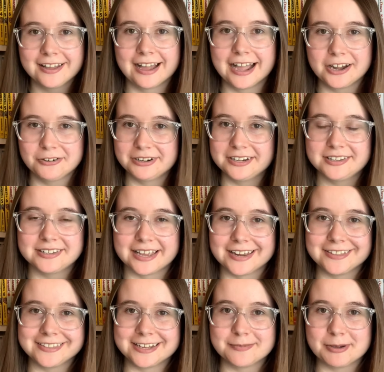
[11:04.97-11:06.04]
I don't need to say
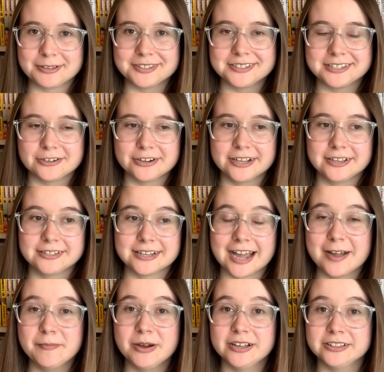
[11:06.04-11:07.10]
anything about the series. I'm